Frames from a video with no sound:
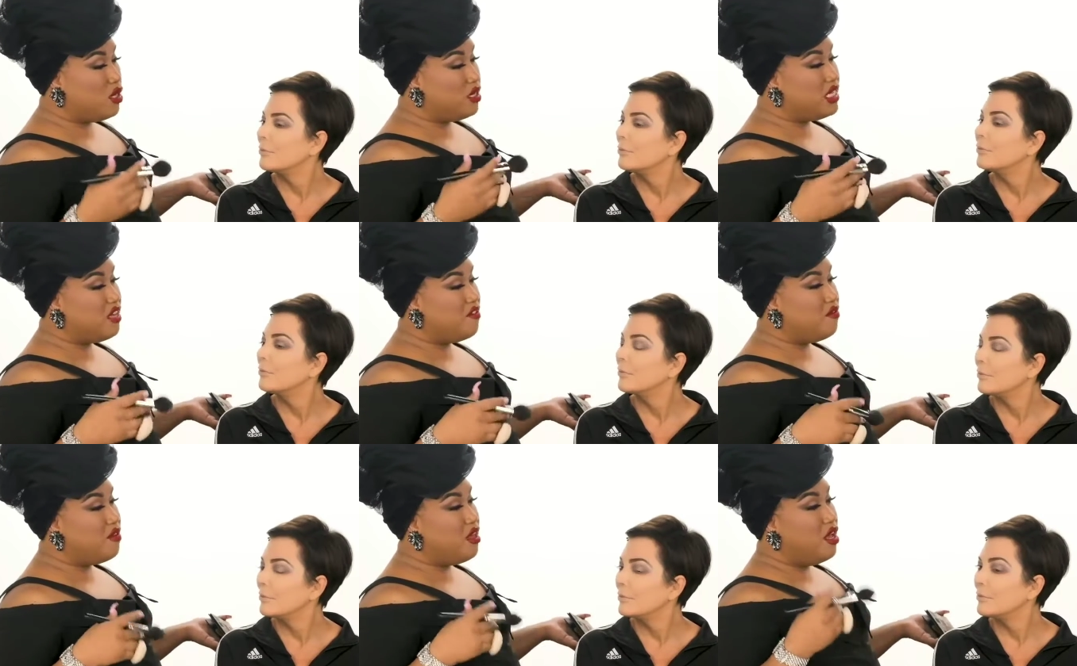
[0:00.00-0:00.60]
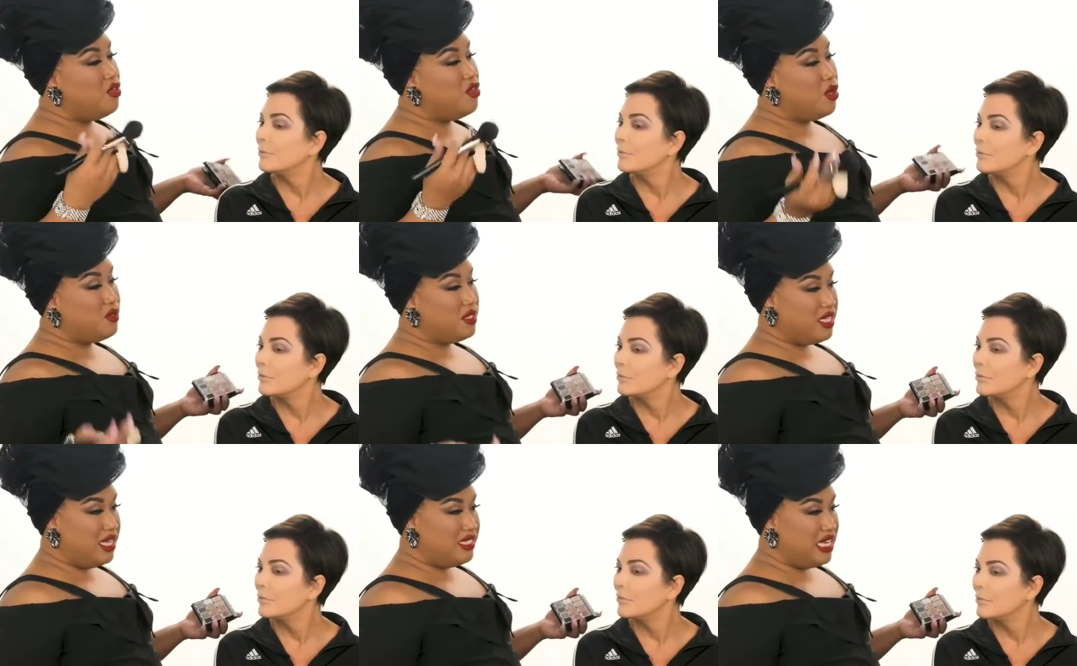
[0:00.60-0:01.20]
Speaker 1: or give mm-hmm.
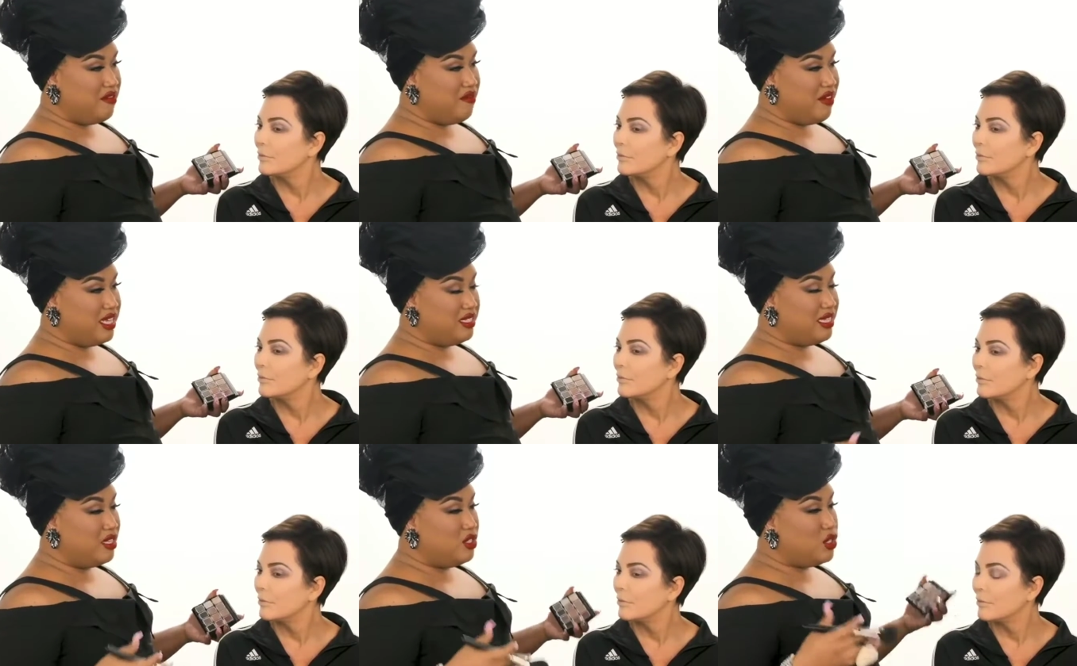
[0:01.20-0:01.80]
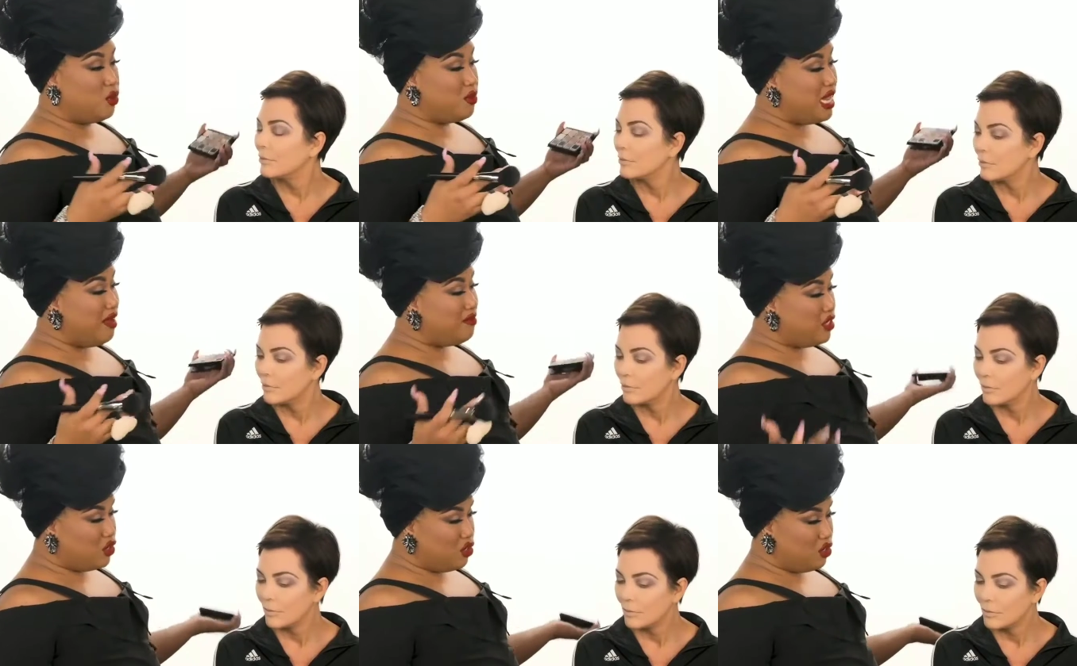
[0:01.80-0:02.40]
those kids advice that don't
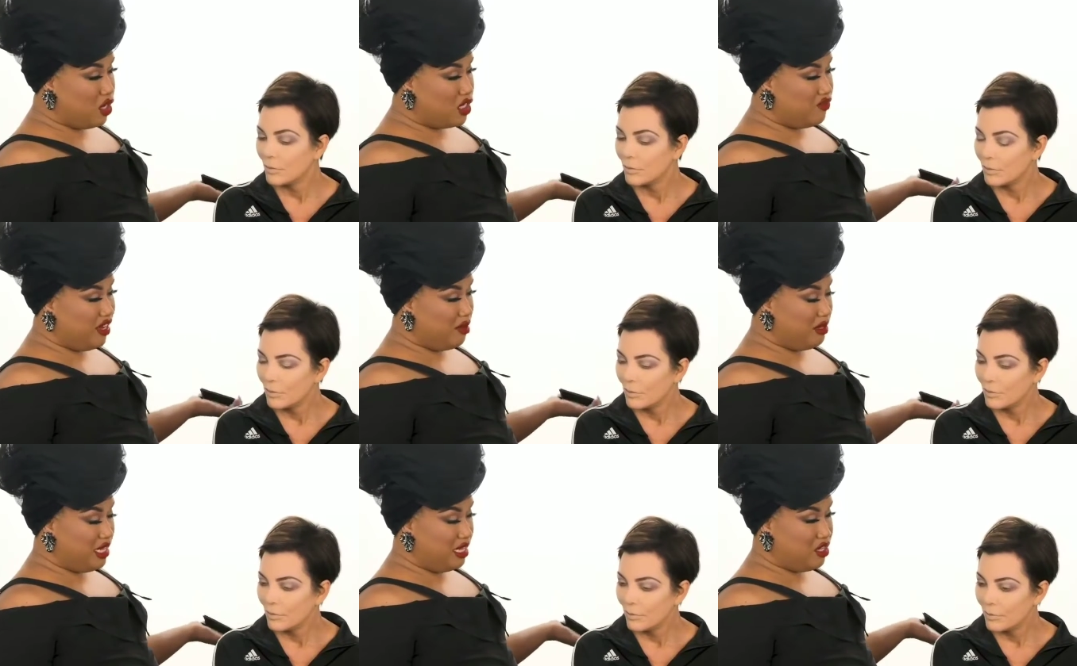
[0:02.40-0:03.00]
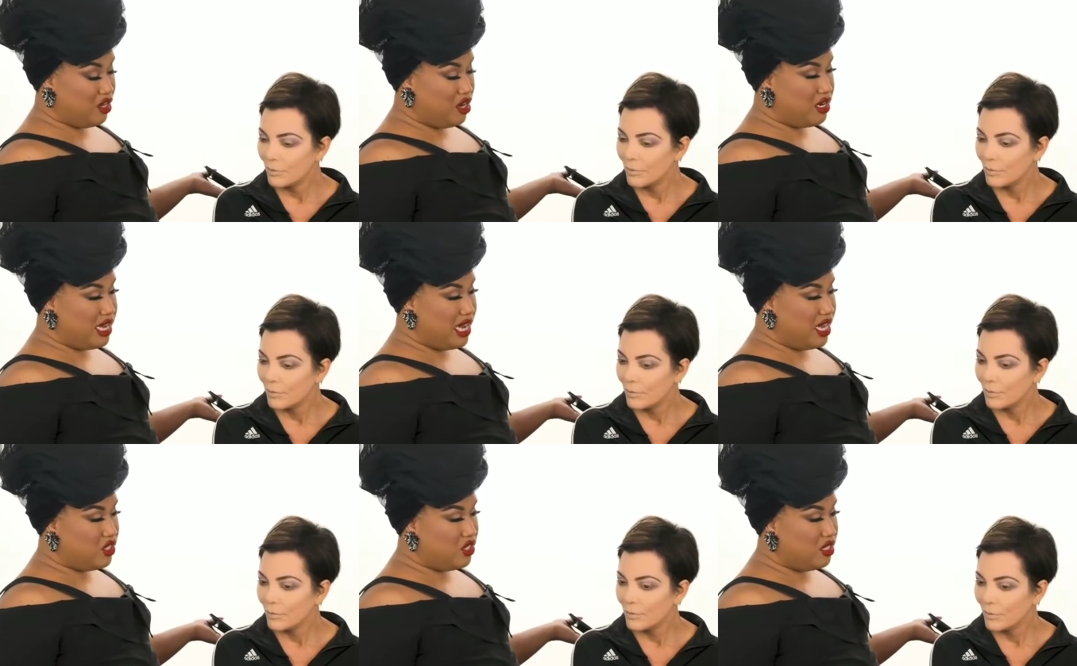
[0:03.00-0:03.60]
have such a large family like the
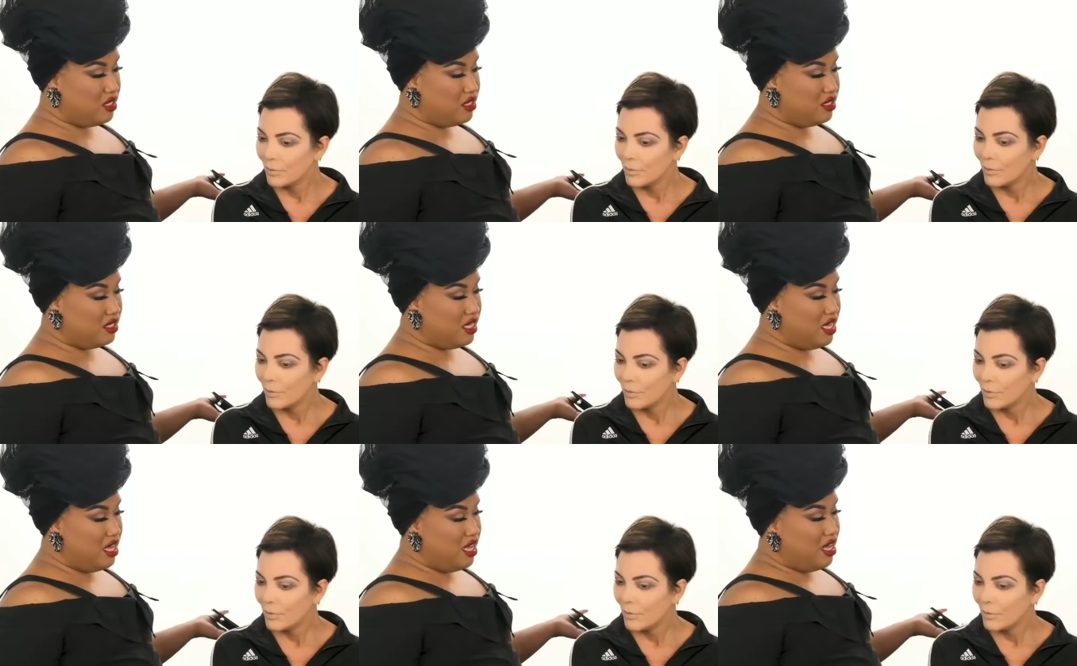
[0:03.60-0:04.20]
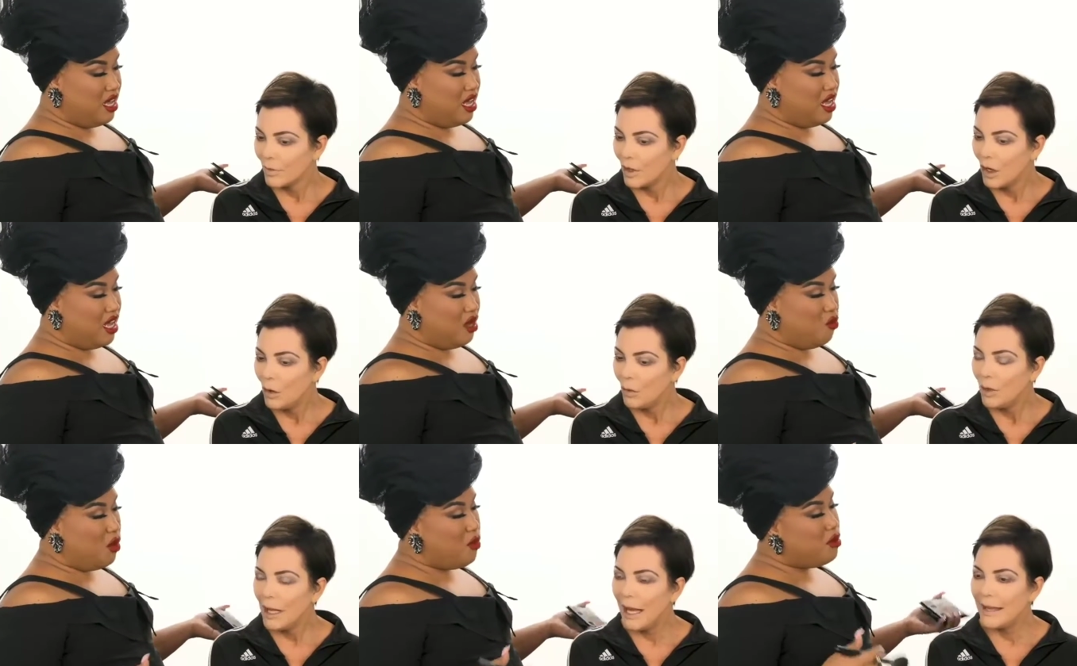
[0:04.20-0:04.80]
Kardashians?
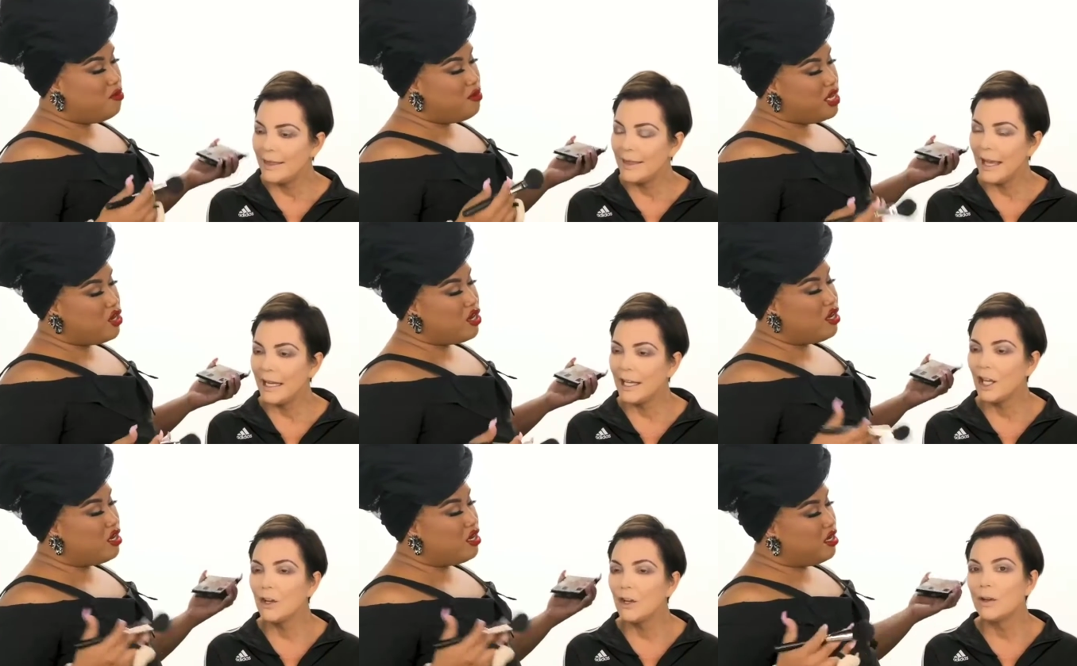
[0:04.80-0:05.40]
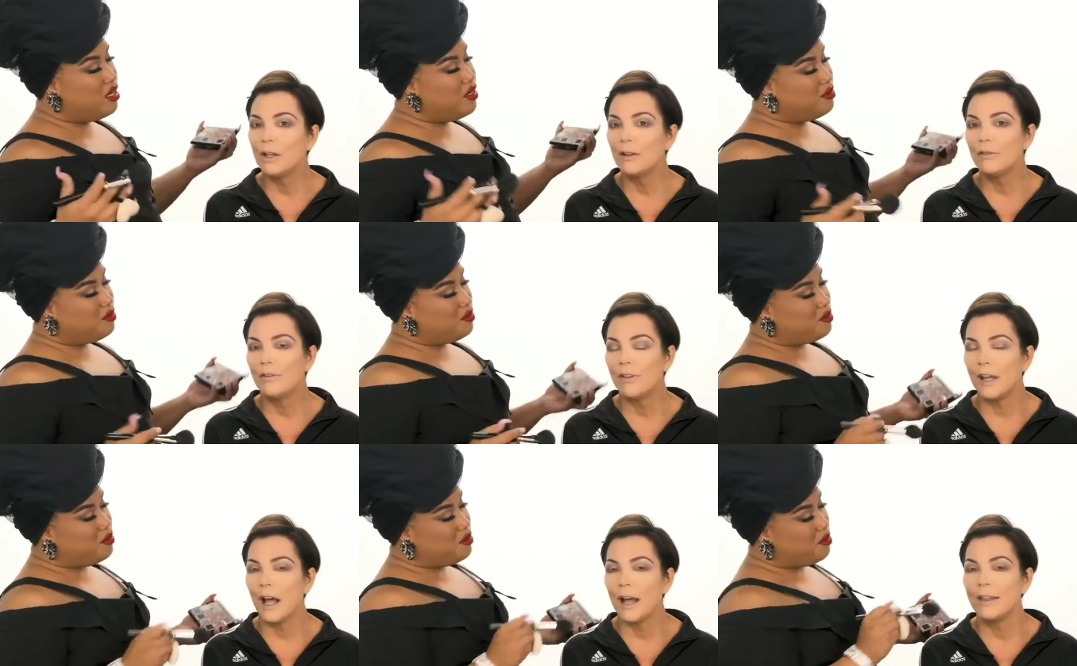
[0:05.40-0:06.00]
Uh, well, I think your... you can
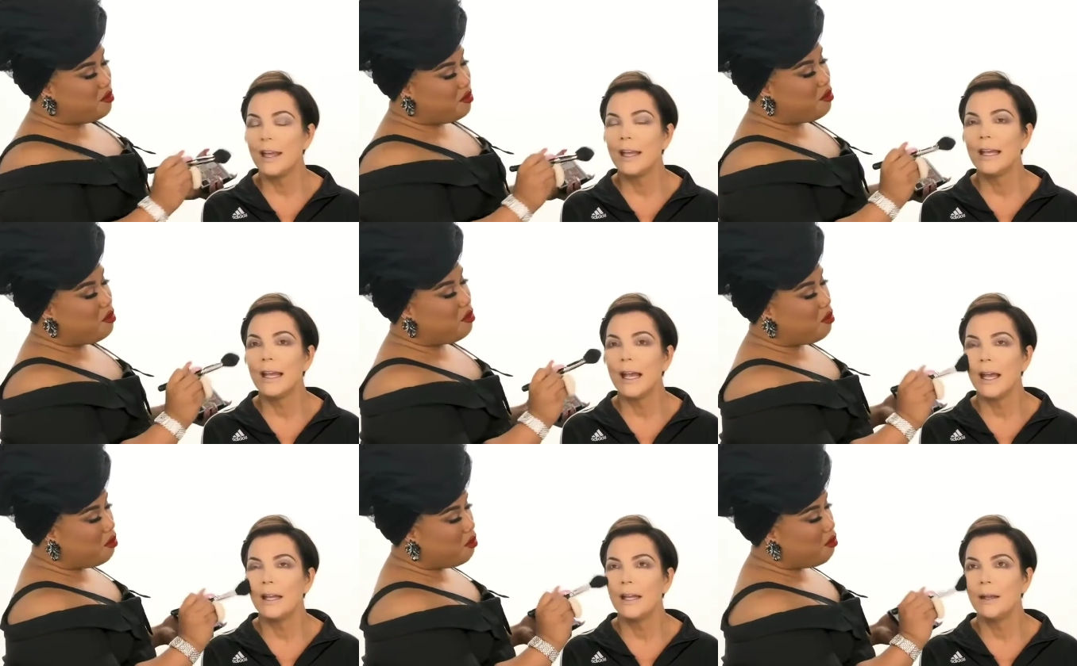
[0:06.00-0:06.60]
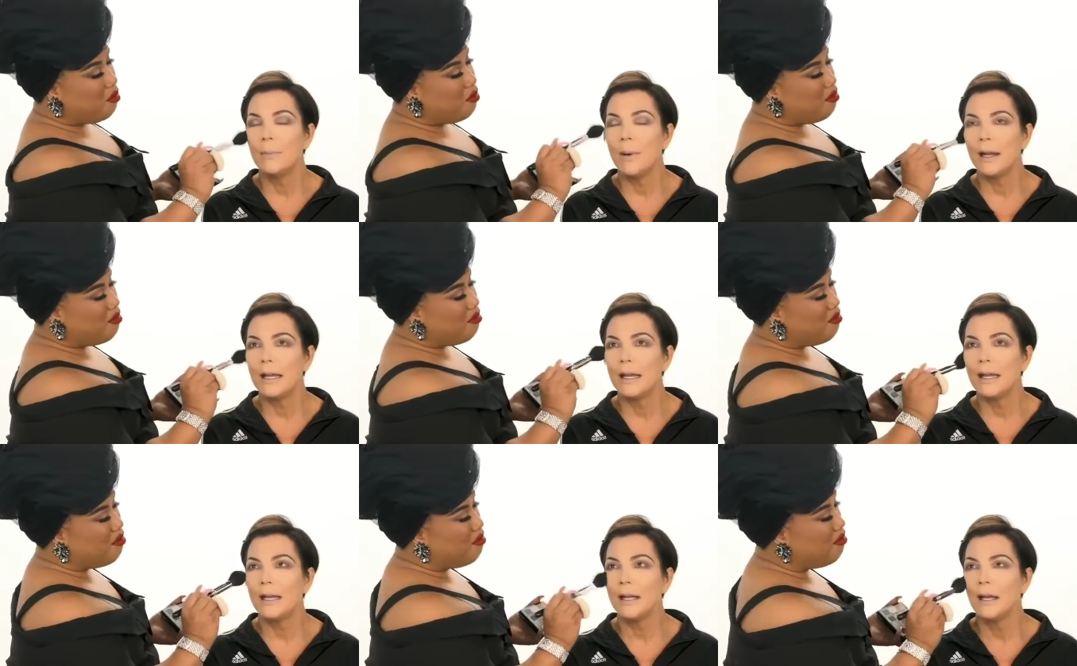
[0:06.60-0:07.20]
Speaker 2: feel, I think
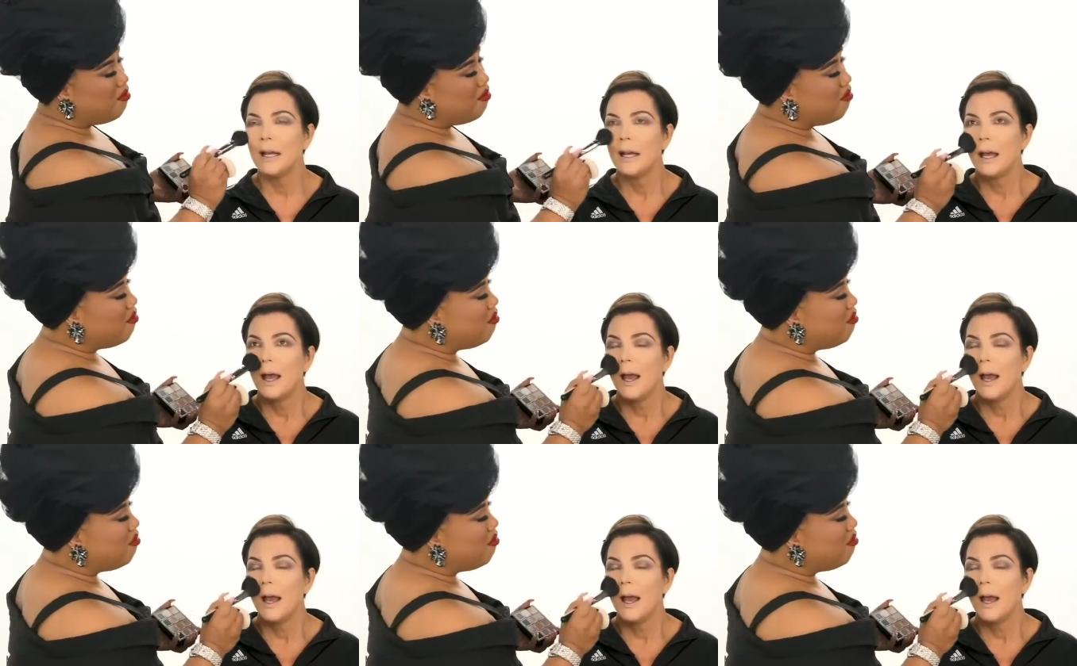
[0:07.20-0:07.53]
anybody